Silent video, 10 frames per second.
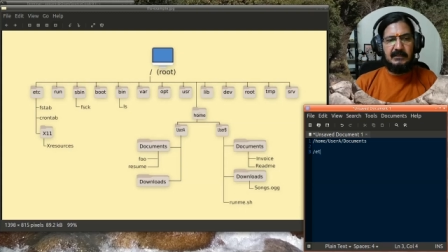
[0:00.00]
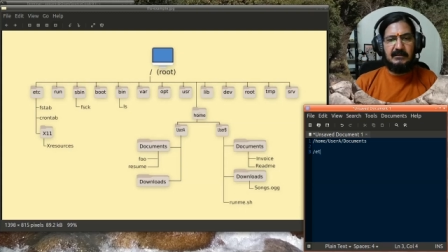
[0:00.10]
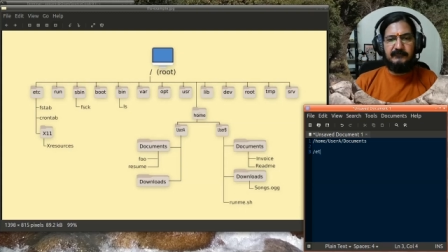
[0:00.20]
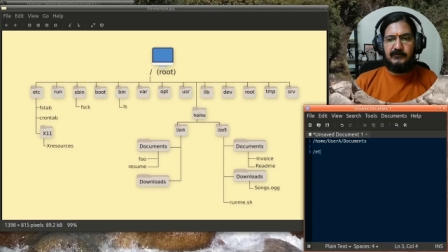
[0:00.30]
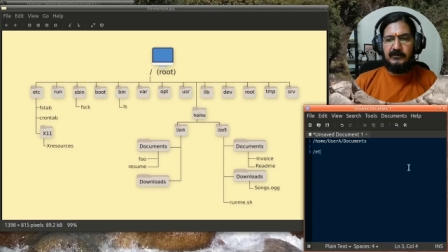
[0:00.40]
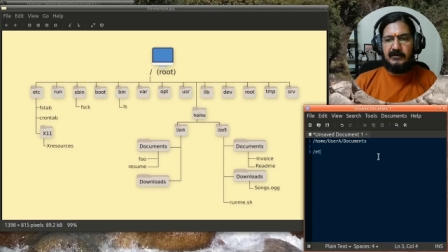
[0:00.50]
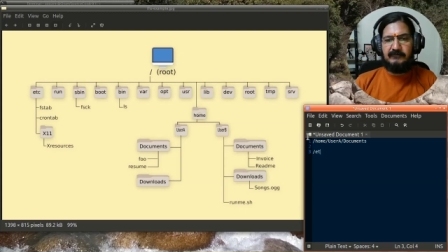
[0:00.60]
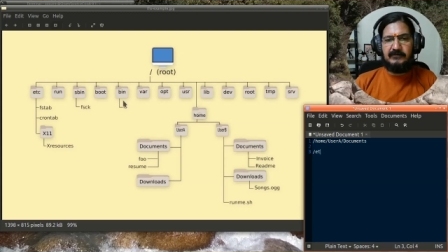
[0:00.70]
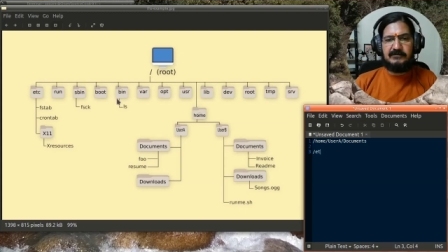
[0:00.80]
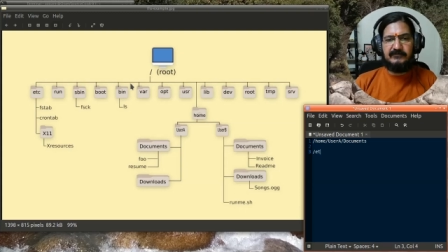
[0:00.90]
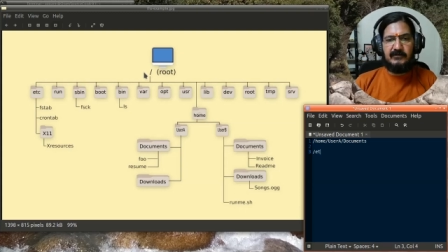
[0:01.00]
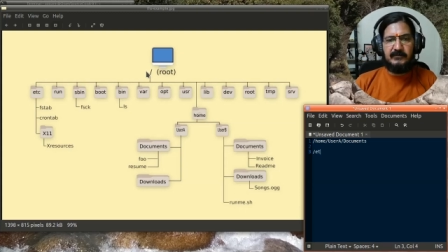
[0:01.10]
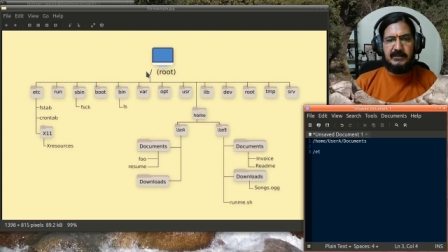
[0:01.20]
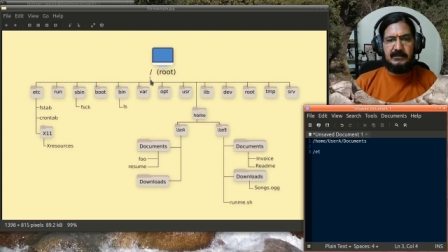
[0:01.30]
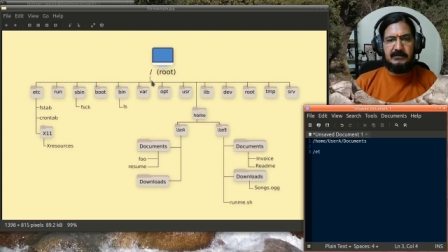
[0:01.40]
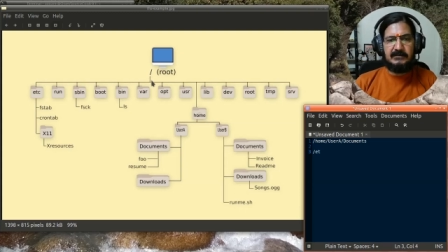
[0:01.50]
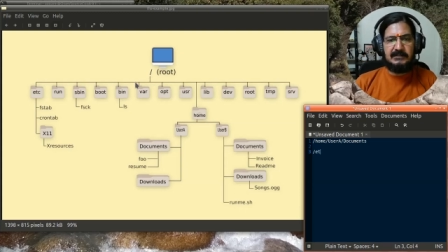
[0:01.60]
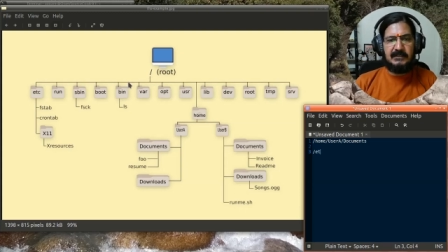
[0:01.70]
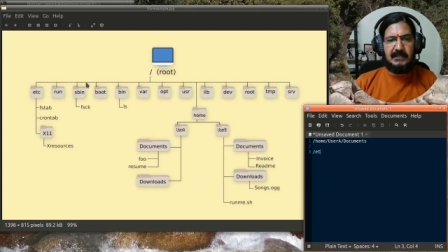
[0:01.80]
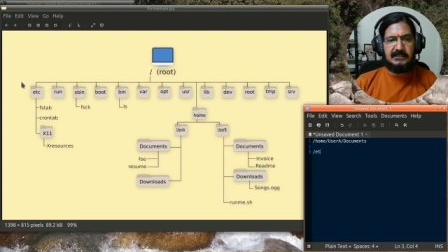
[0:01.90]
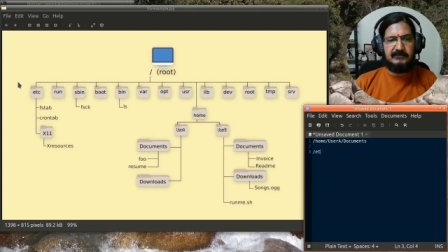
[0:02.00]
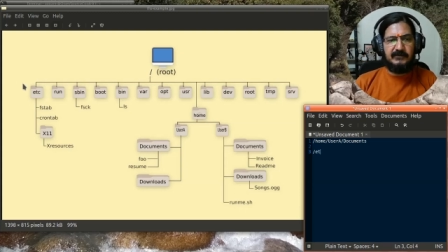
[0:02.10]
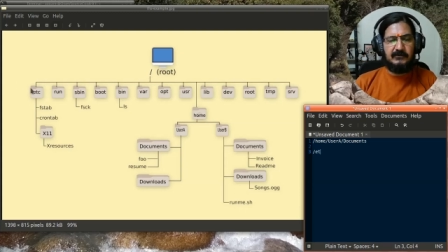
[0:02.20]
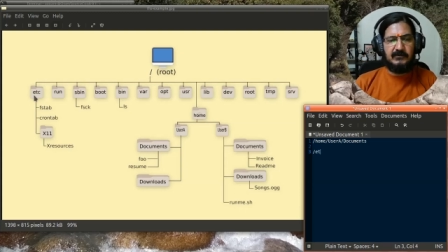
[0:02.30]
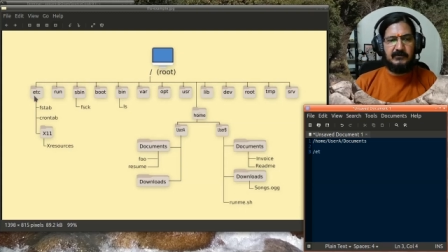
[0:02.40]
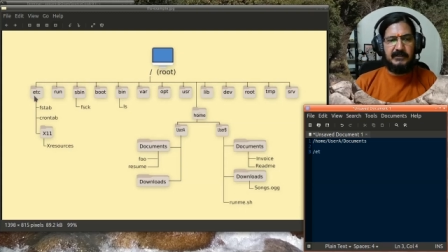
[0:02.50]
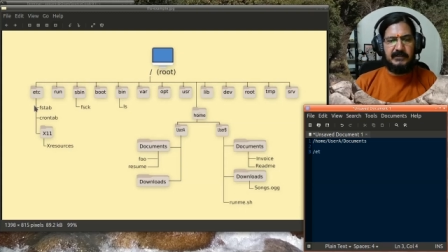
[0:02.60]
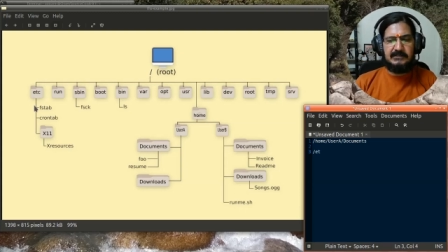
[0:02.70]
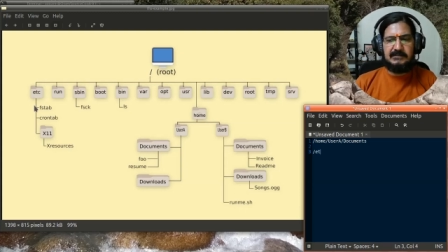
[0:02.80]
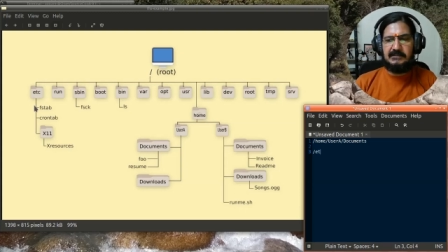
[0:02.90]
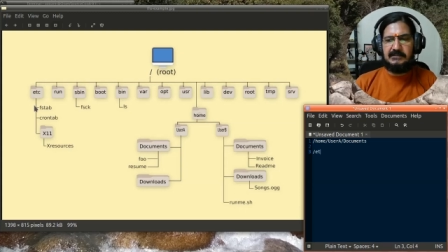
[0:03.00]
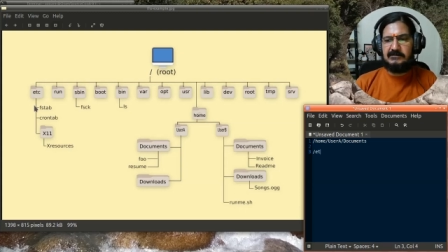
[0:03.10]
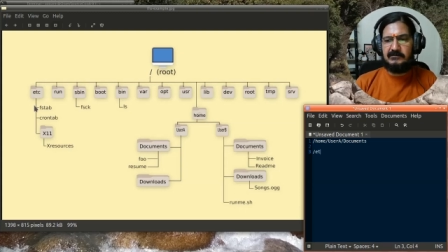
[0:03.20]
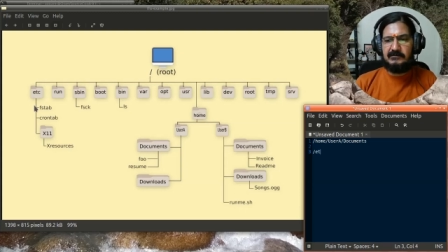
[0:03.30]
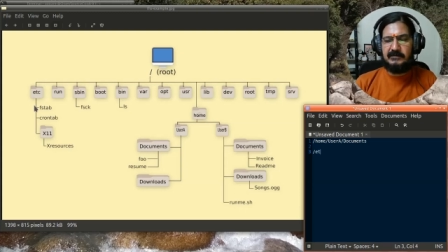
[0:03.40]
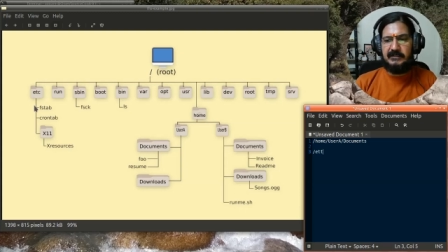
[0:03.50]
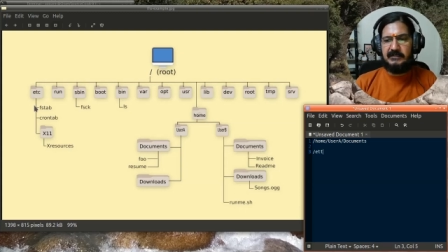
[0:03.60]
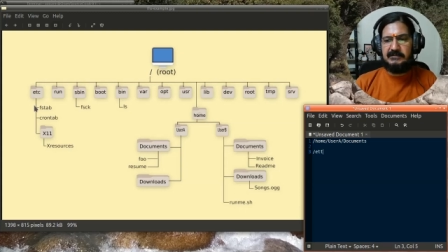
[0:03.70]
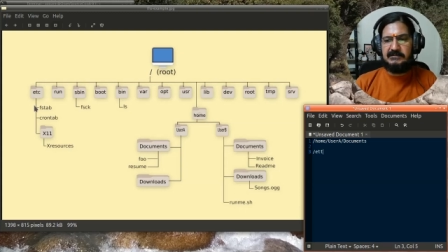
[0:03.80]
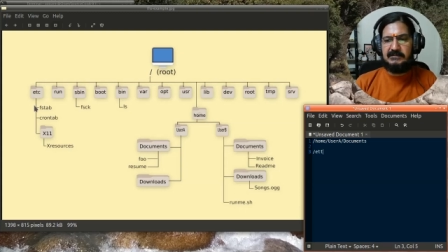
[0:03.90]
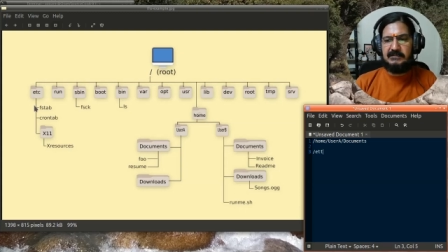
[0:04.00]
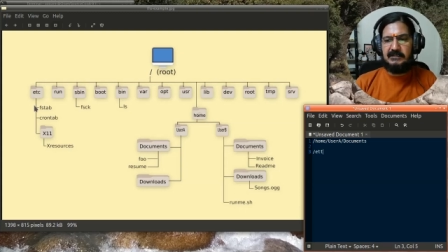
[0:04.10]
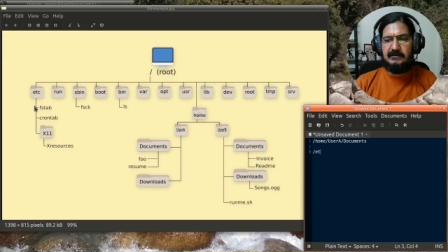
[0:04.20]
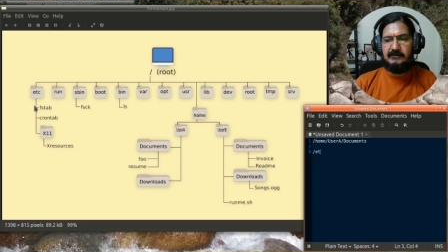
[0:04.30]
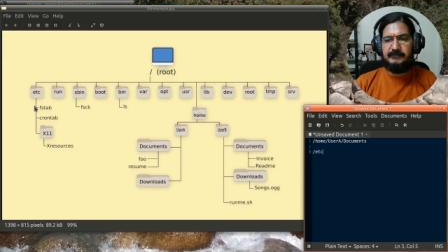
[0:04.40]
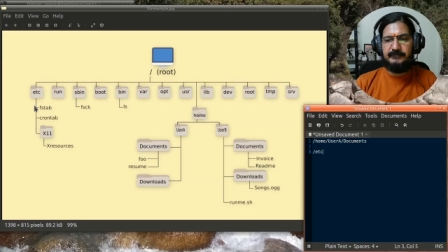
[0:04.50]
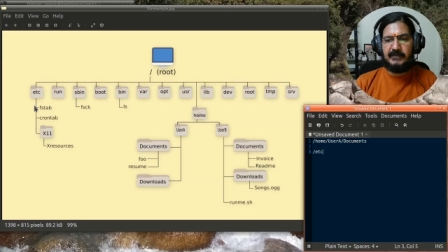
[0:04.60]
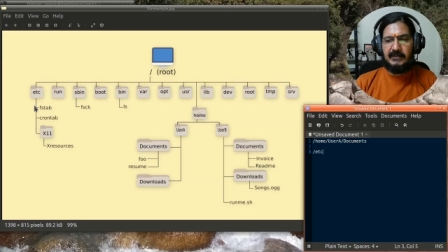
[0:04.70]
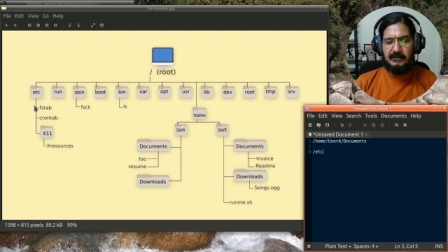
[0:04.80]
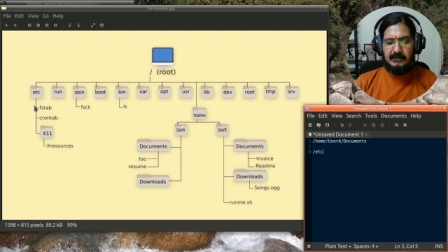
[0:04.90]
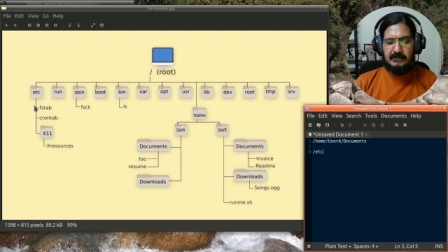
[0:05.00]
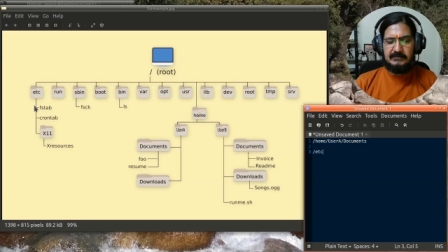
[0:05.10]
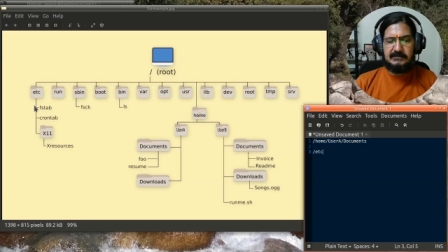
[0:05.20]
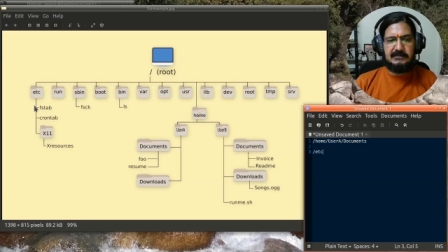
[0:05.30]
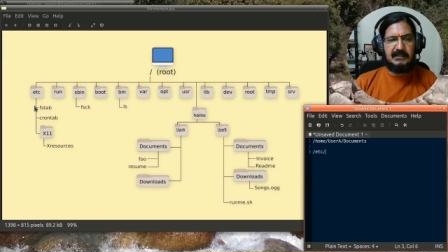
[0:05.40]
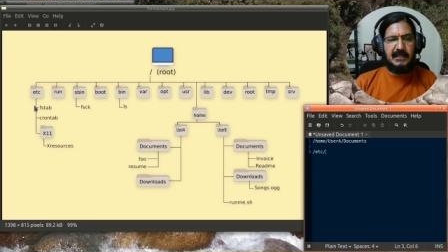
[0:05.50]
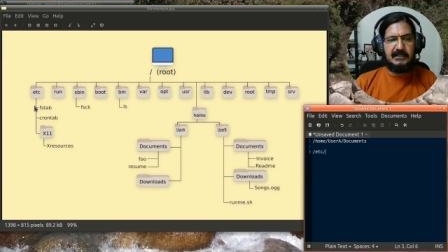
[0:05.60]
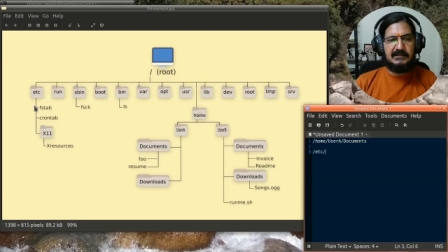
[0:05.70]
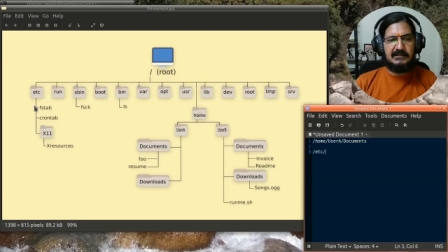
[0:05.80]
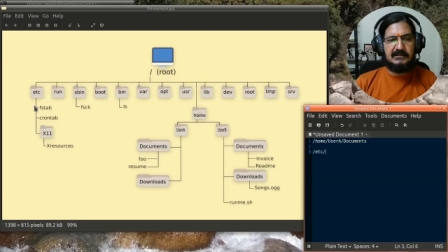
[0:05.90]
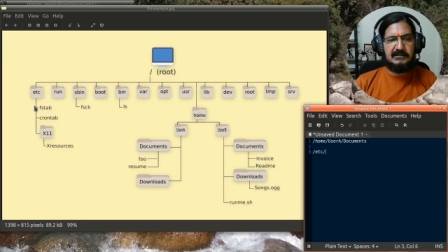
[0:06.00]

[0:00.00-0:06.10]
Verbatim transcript: if you traverse from here slash we go to etc so etc slash